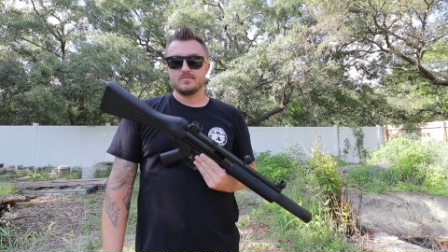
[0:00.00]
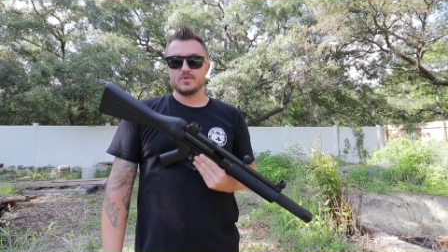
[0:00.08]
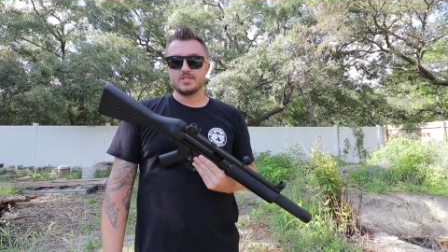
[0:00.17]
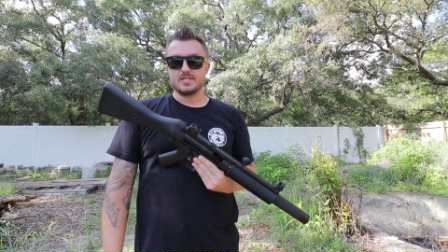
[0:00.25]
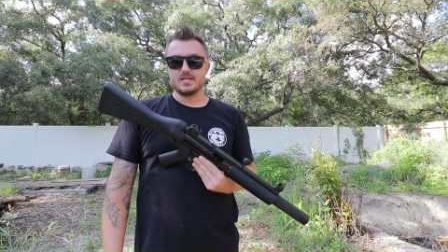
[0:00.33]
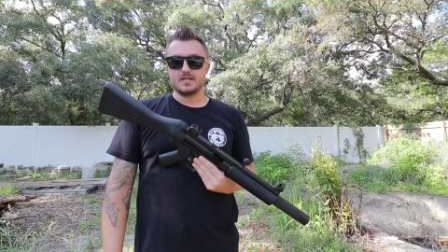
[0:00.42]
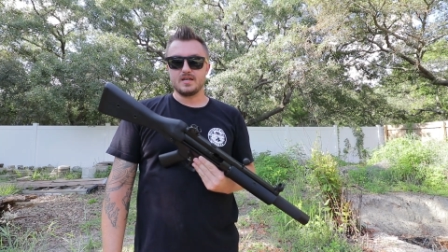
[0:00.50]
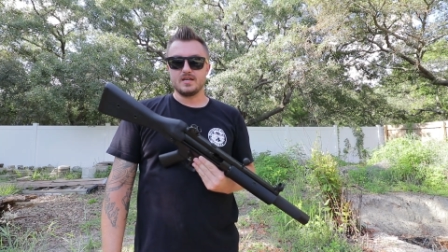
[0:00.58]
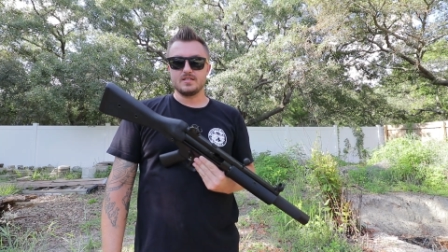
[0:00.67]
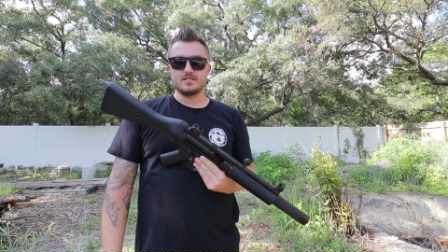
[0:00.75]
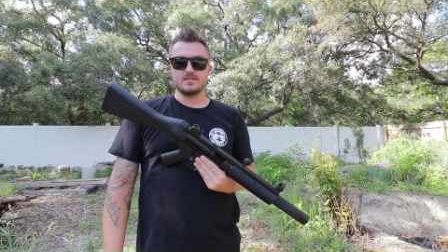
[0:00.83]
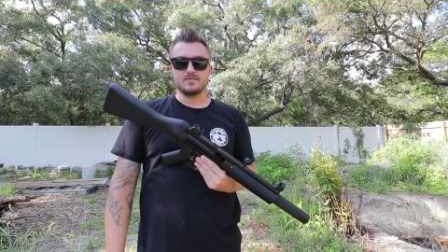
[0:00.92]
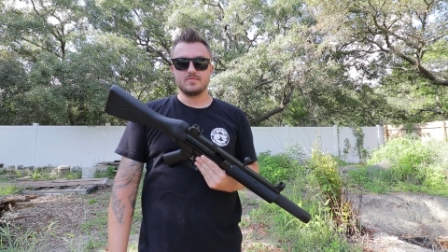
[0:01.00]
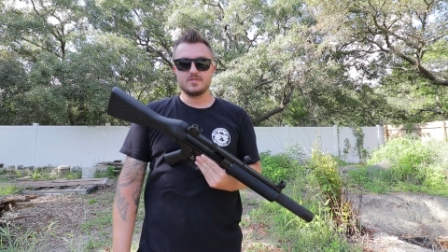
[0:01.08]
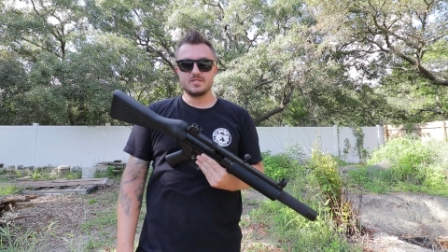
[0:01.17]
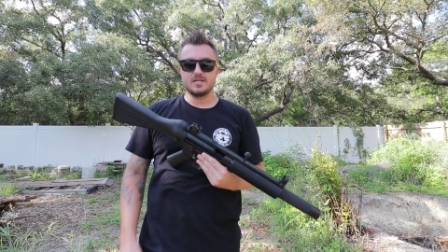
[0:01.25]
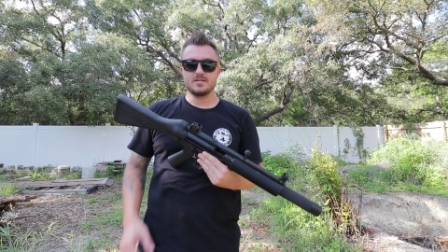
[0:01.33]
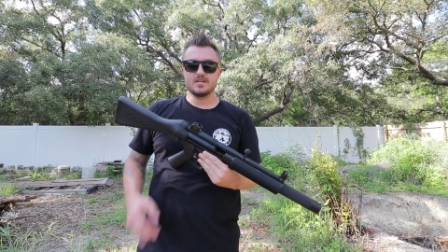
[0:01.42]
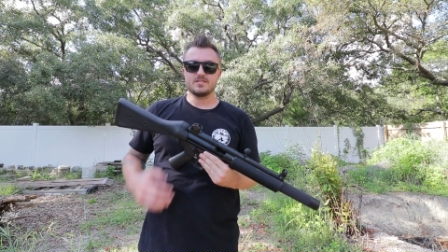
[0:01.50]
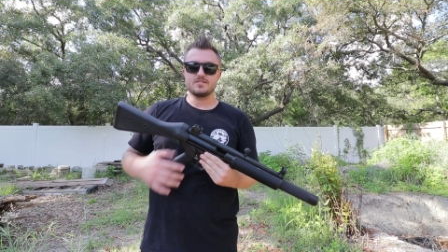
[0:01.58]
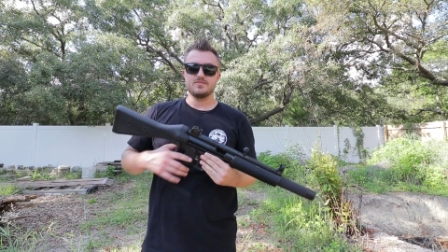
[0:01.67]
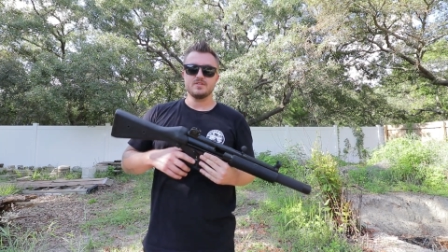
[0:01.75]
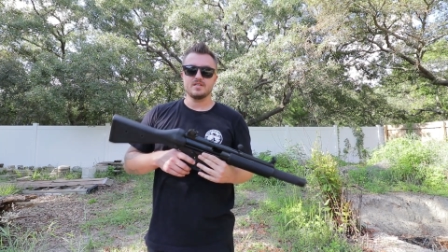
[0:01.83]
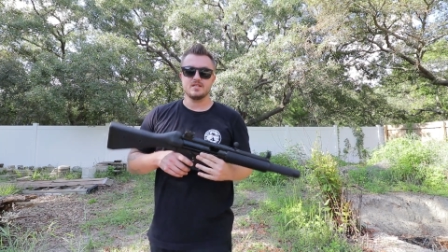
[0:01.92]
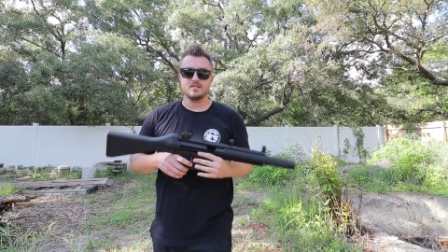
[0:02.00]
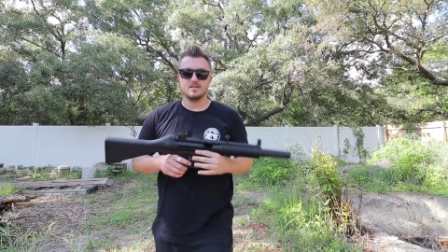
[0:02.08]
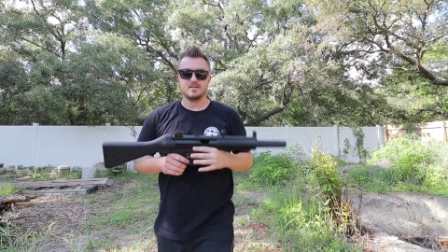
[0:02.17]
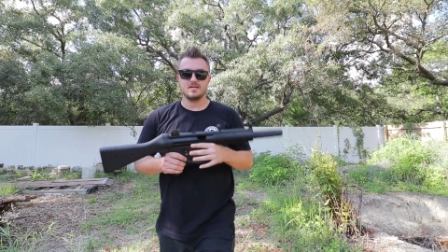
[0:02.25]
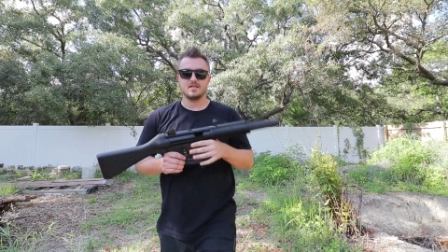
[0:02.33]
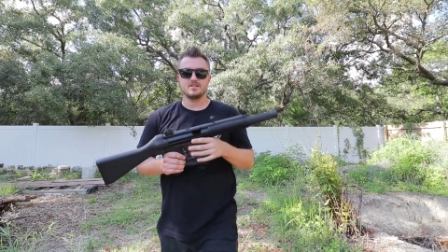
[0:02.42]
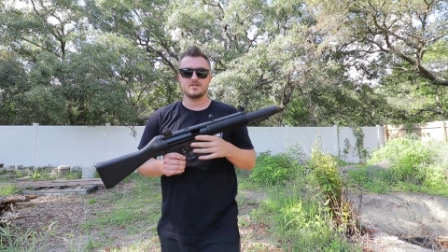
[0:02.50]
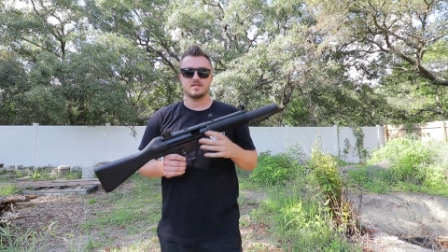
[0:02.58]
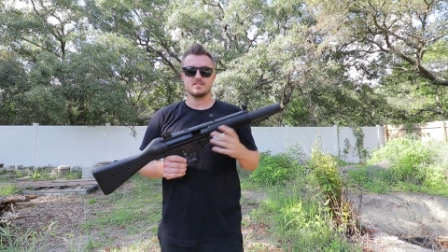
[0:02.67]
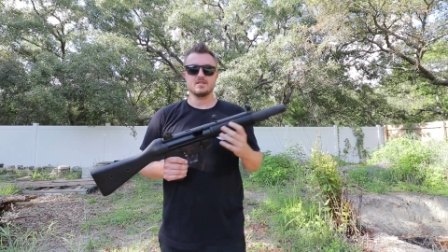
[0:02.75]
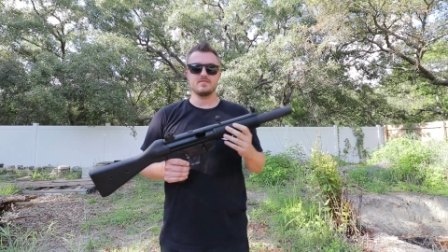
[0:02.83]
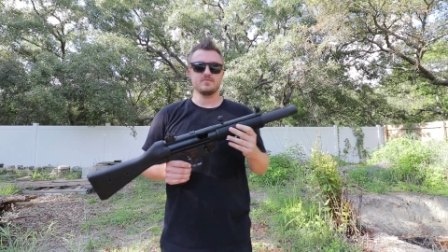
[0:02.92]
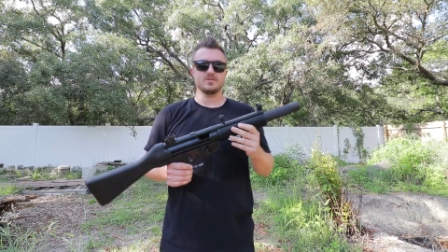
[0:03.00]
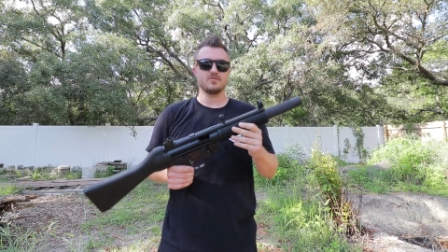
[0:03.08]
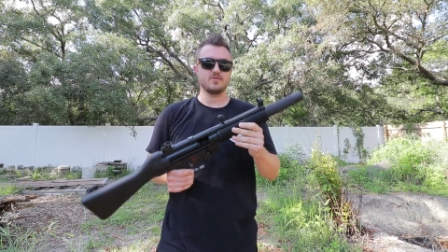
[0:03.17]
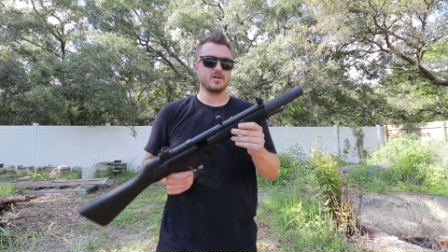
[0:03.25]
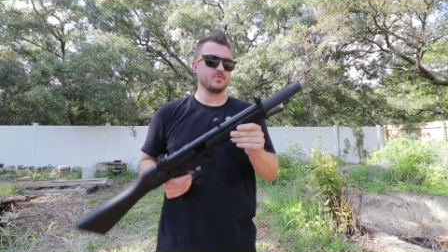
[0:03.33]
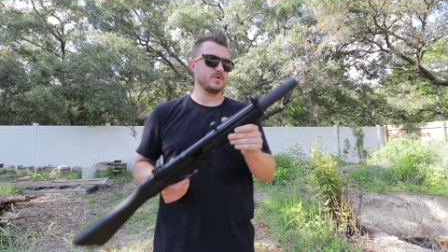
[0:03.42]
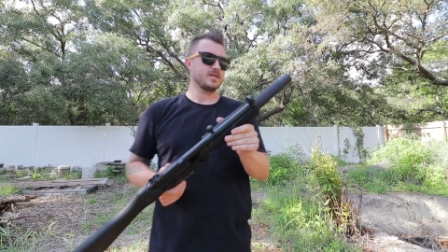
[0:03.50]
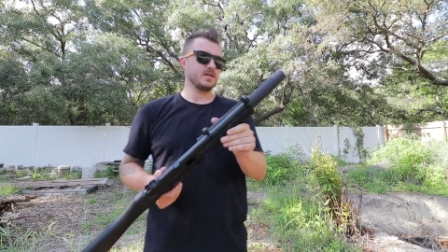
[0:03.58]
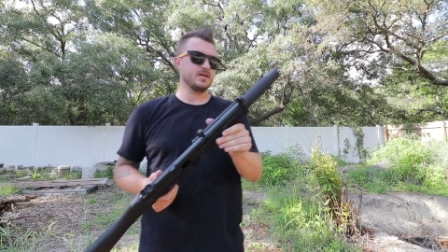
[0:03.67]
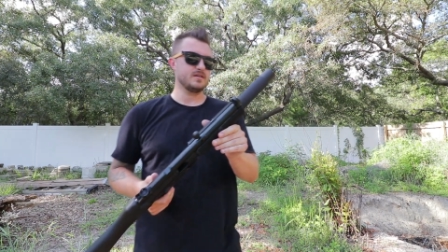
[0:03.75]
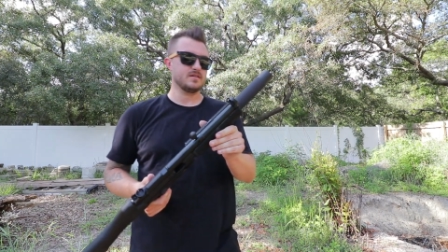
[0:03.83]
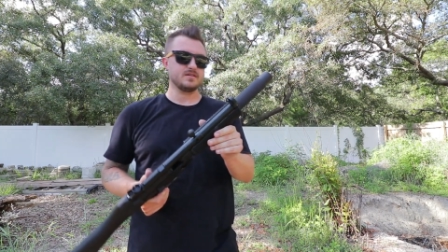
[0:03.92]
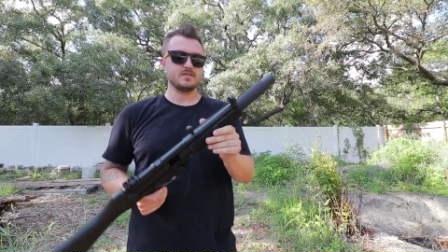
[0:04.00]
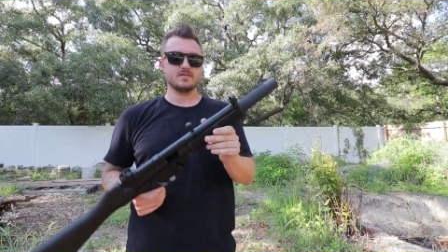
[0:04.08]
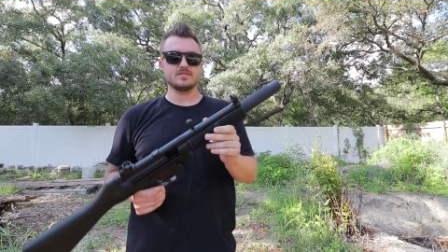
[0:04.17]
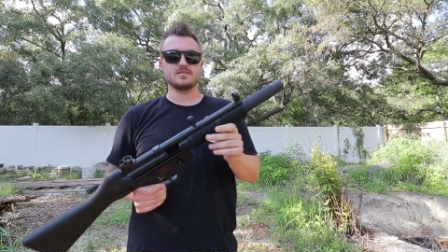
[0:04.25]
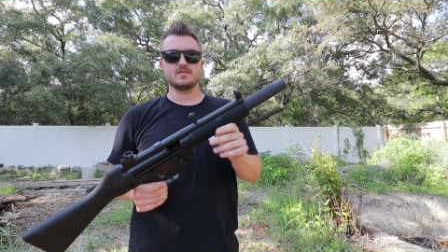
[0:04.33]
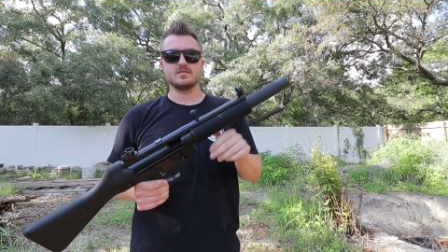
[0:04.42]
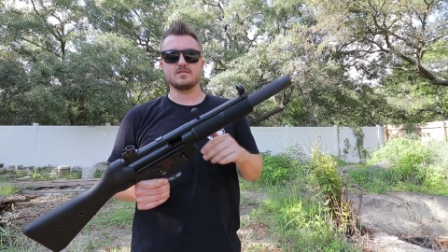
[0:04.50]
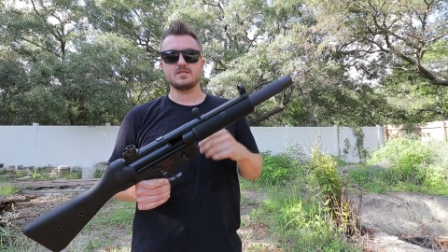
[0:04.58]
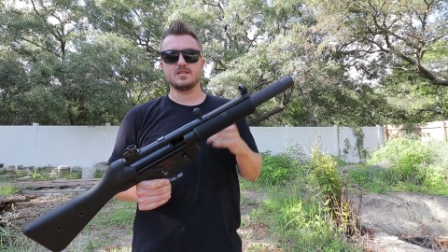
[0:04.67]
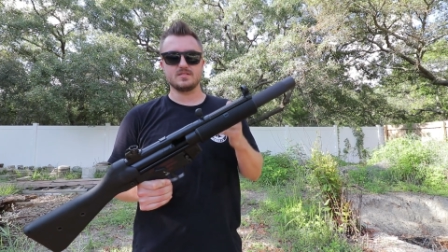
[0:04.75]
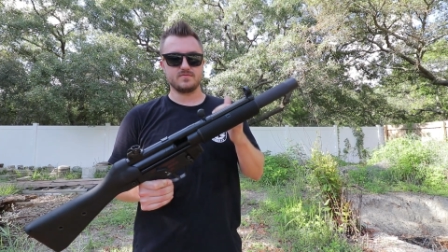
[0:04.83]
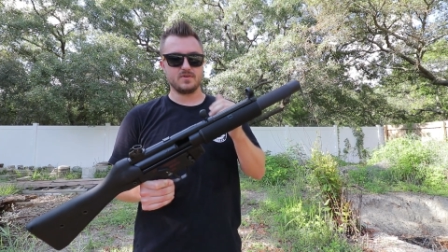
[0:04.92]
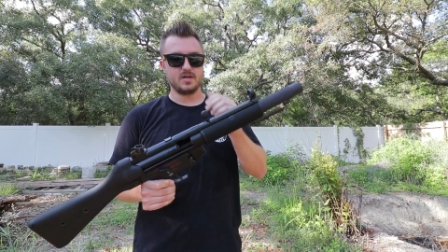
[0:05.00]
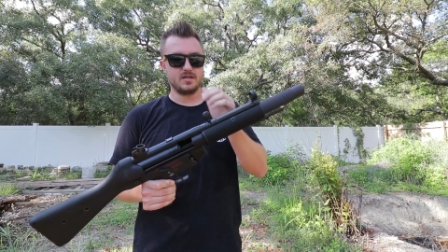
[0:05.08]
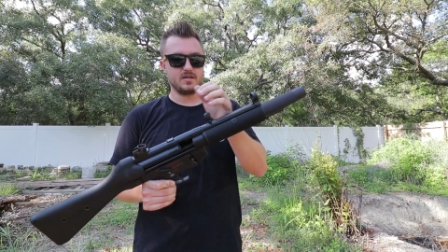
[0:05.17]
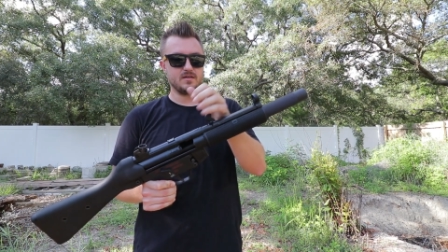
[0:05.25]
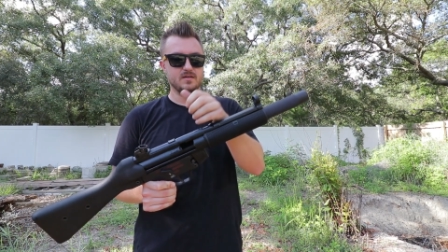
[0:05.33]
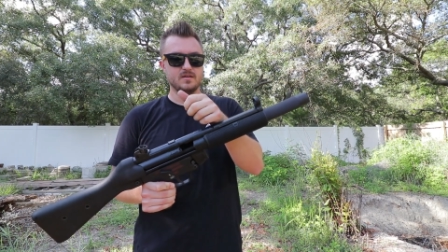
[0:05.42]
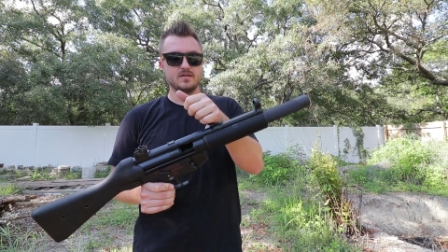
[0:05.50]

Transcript: appreciate it guys. Appreciate you guys tuning in and you guys have a great weekend because uh, today's Friday,